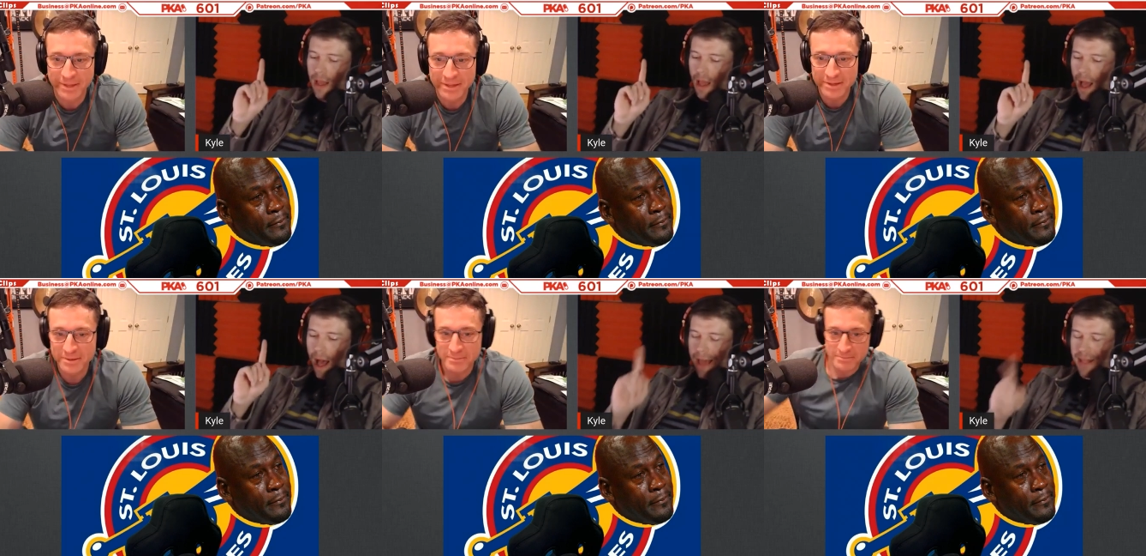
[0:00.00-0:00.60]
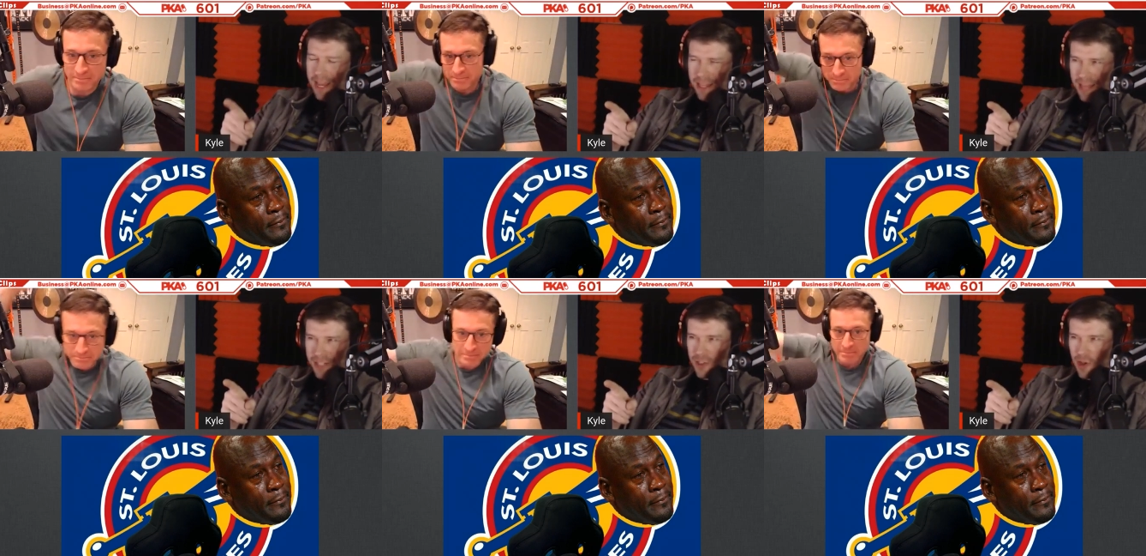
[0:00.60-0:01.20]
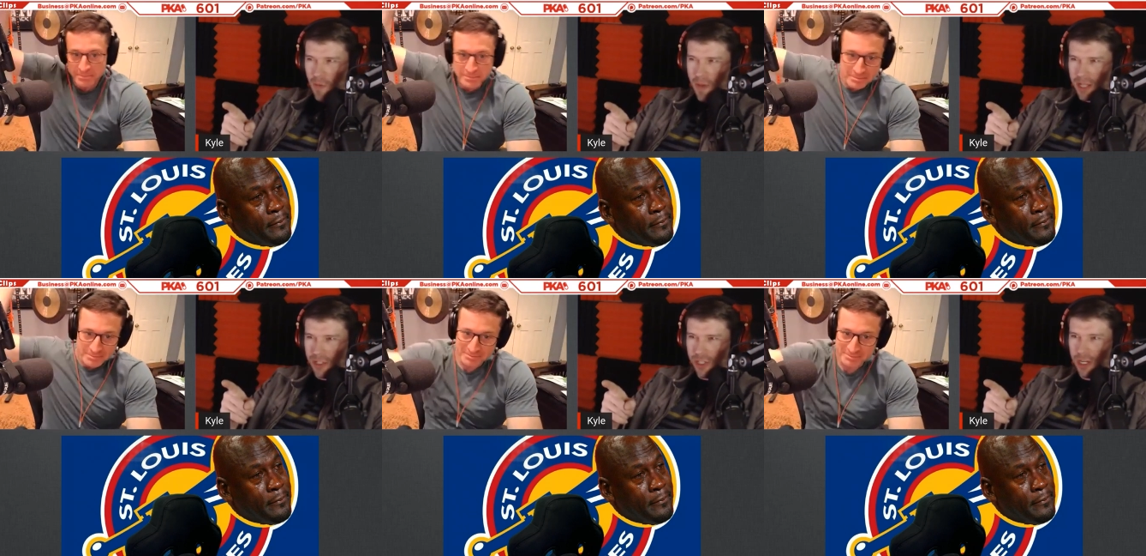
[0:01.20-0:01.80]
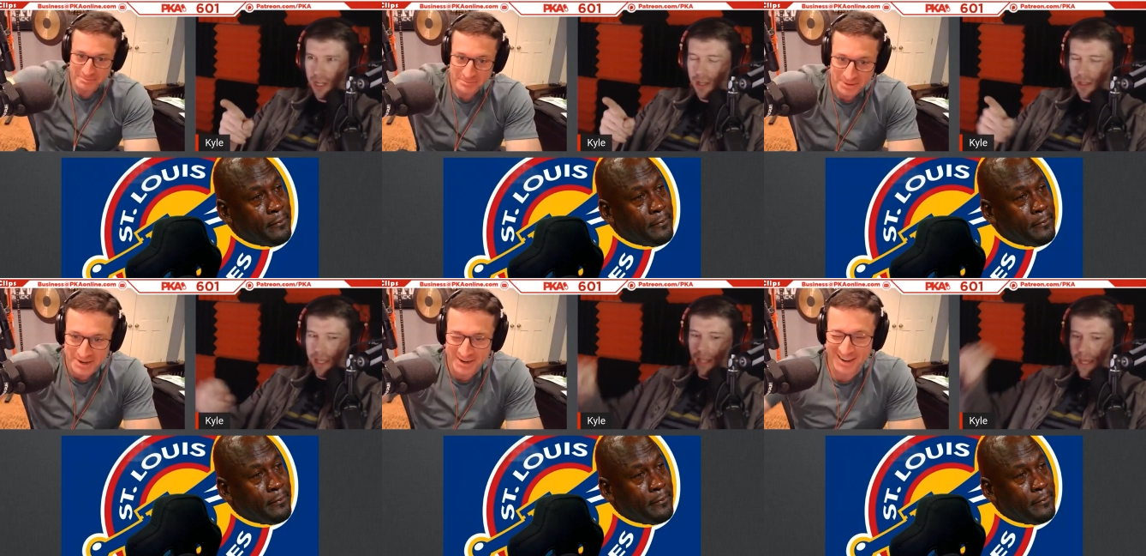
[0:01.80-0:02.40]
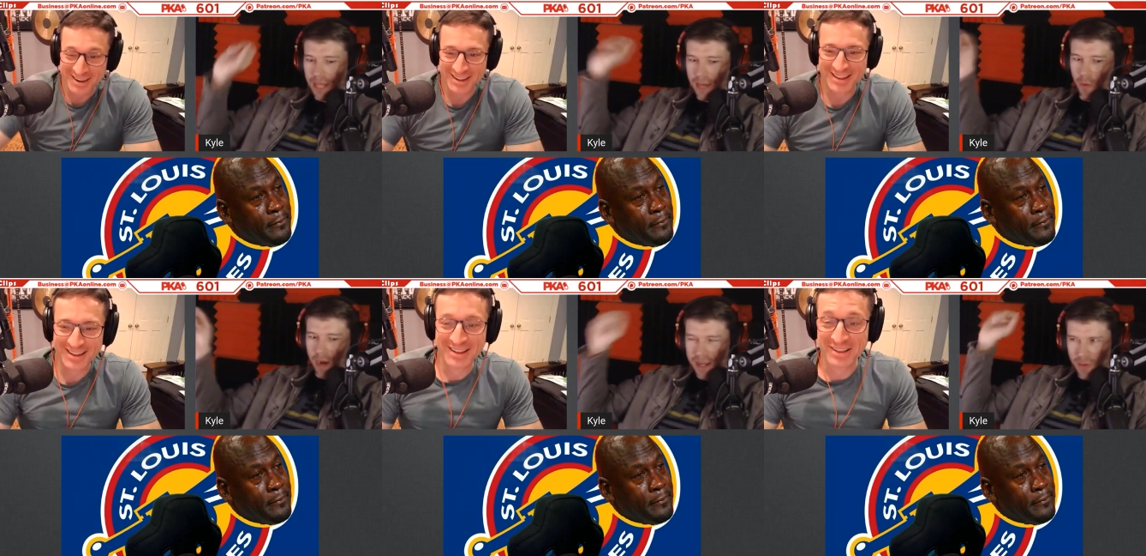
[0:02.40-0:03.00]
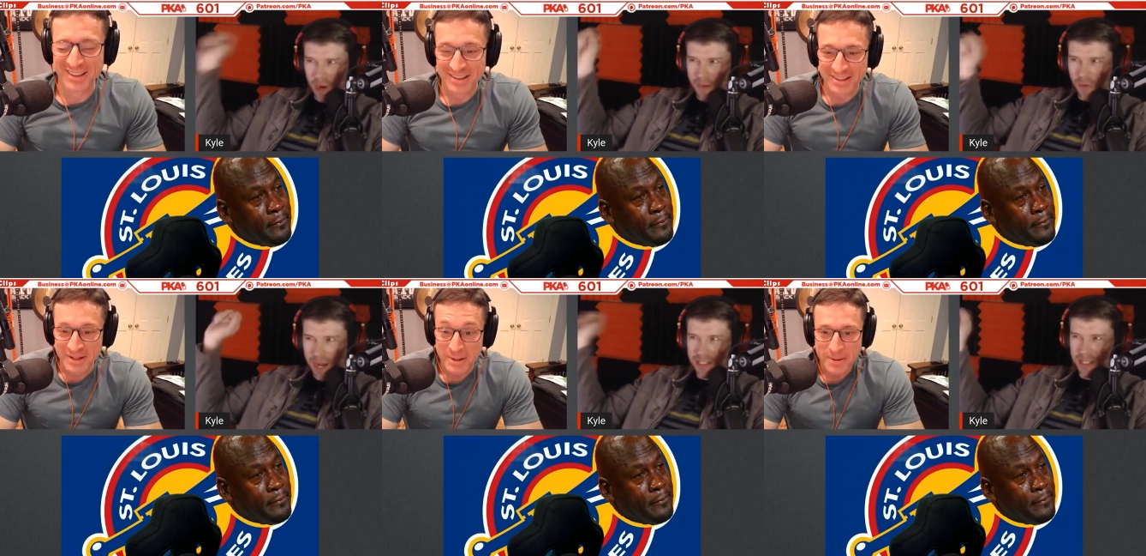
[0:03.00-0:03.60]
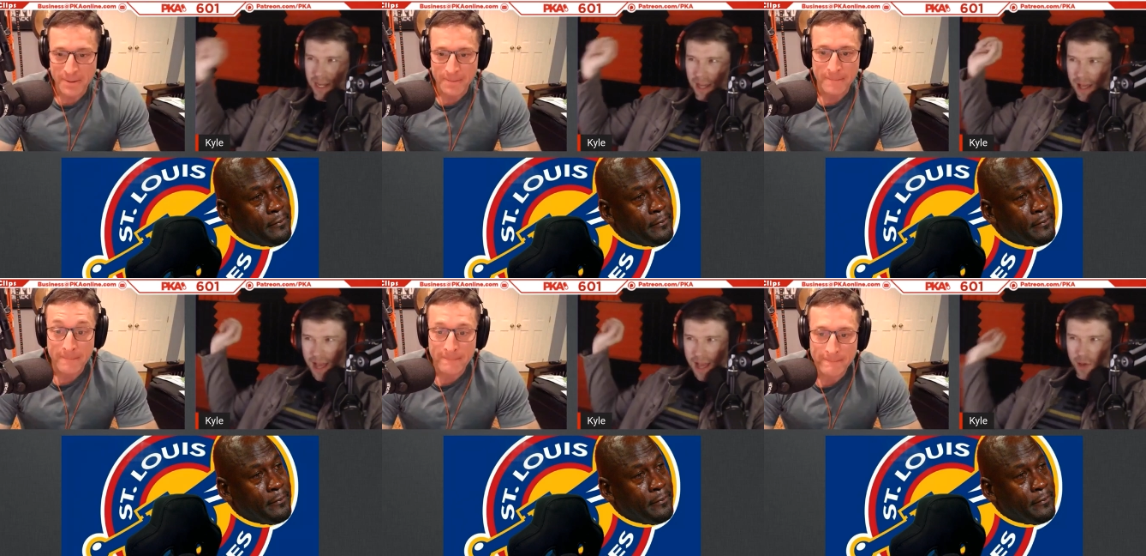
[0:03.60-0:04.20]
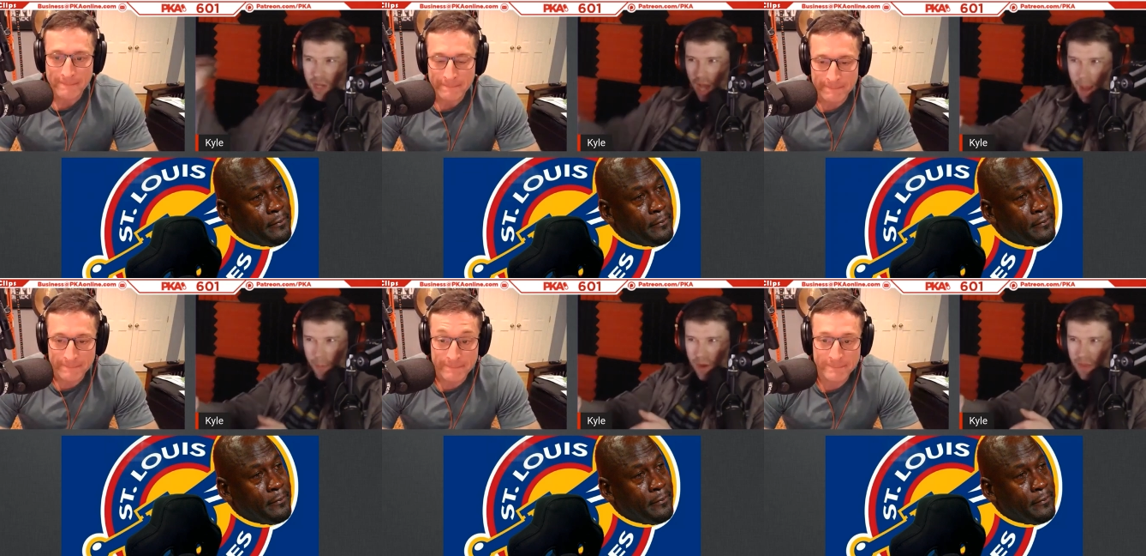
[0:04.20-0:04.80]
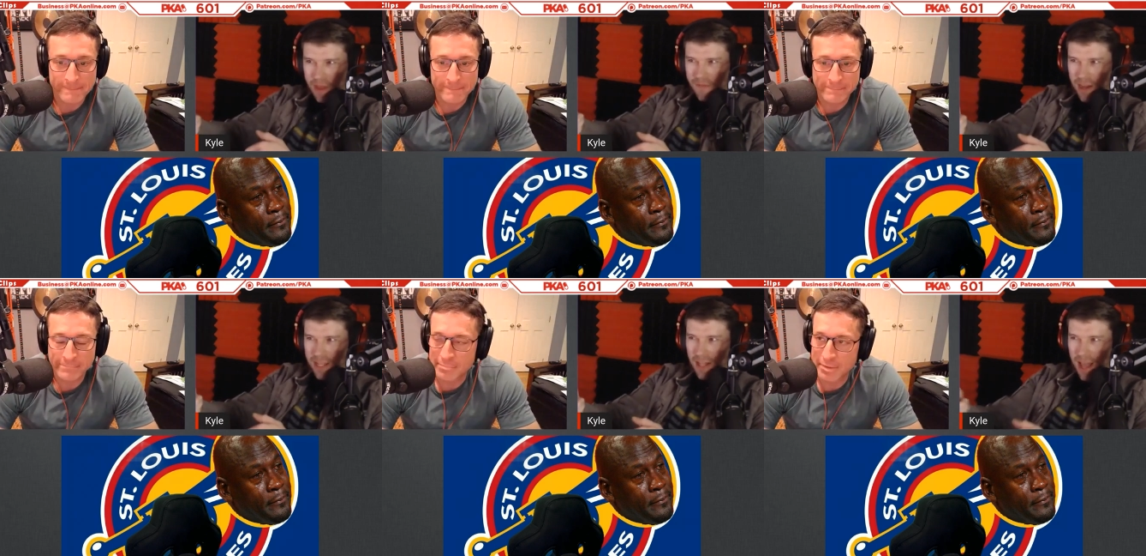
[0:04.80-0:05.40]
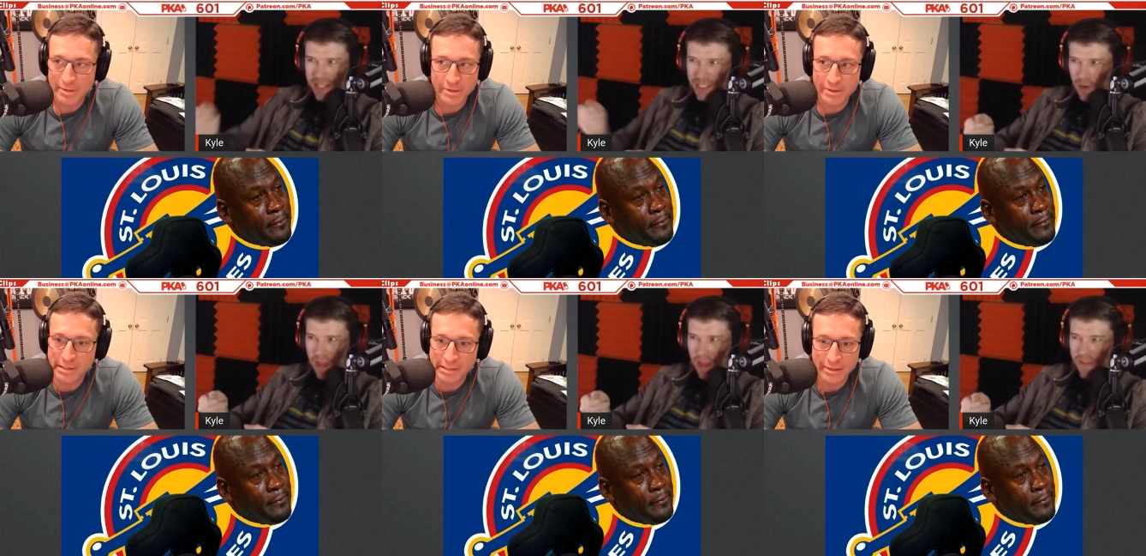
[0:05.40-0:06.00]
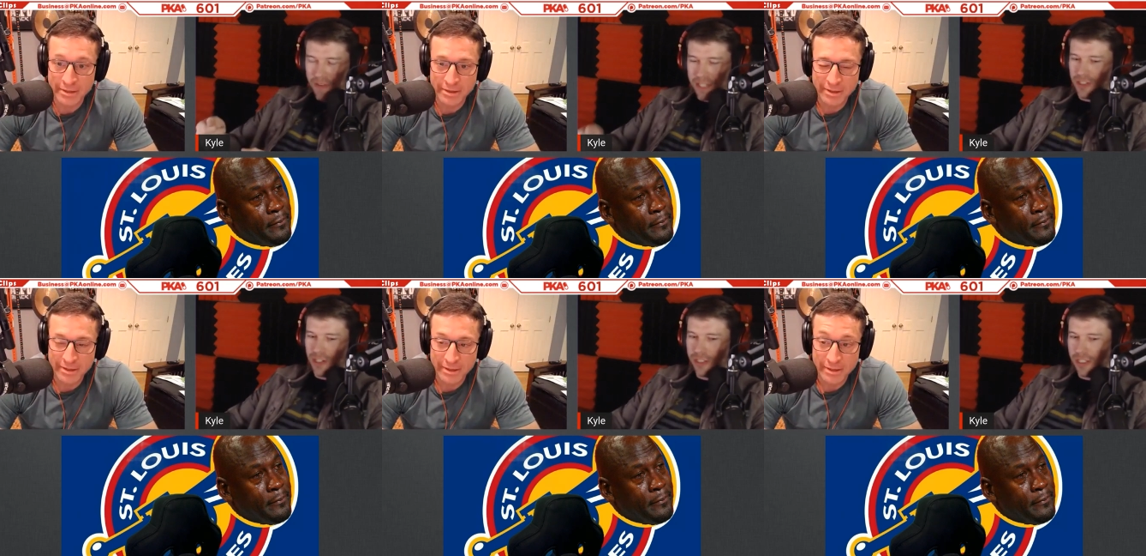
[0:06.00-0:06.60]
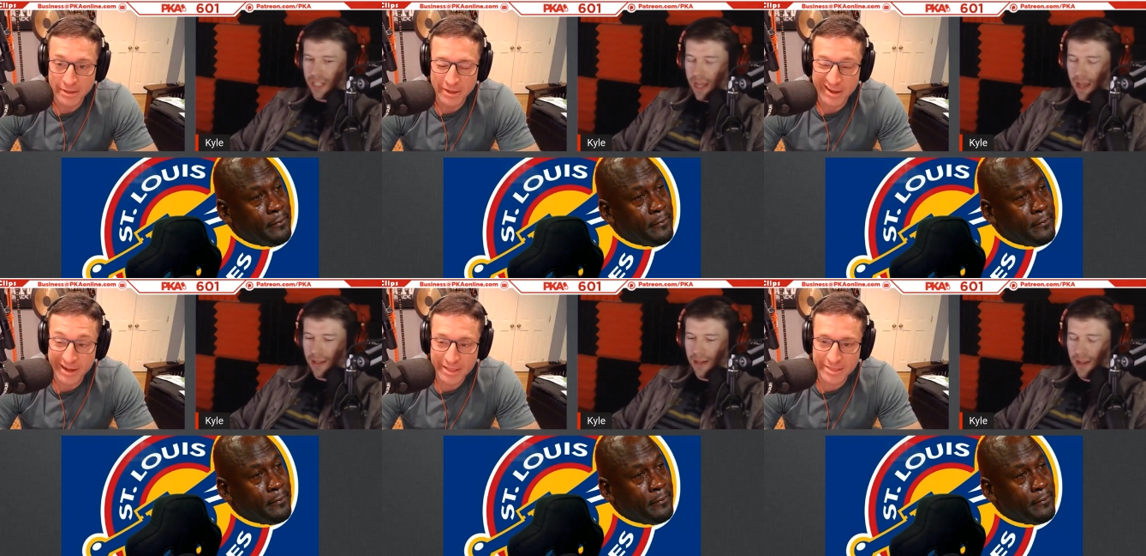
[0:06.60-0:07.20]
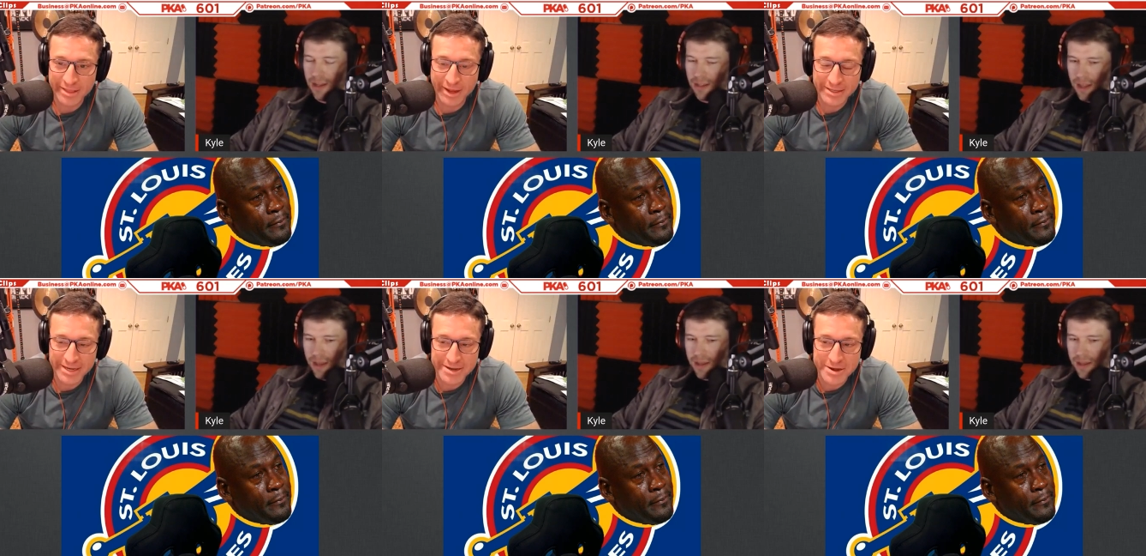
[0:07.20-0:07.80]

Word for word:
Speaker 1: I like that so much. Like, like, like when I, whenever I see a, a, guy who can operate that fucking lasso, I think that's such a talent. Like, I didn't